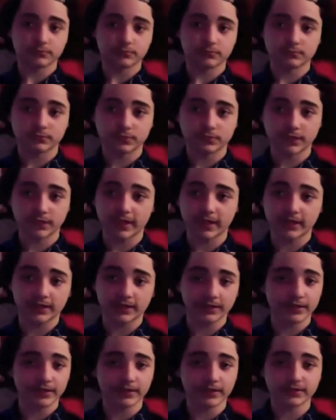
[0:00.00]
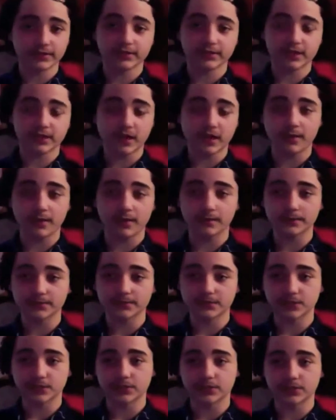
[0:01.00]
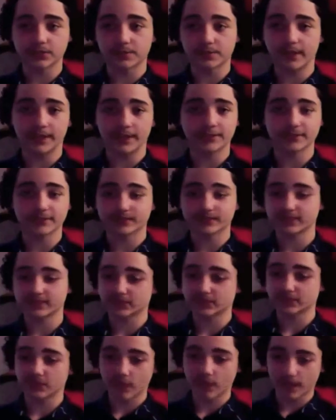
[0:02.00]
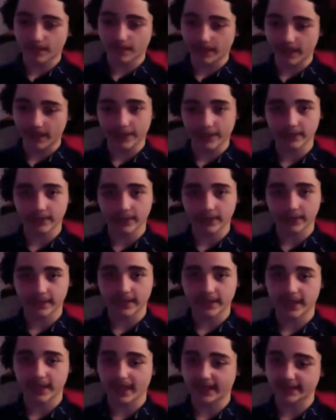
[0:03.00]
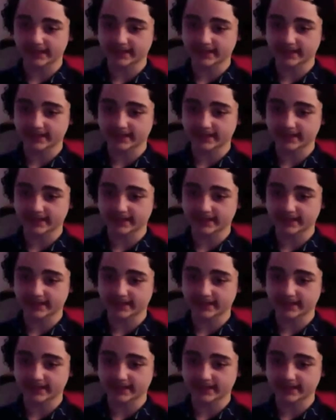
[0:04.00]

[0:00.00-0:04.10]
let good things come, and you know the bad things just go right by her like that.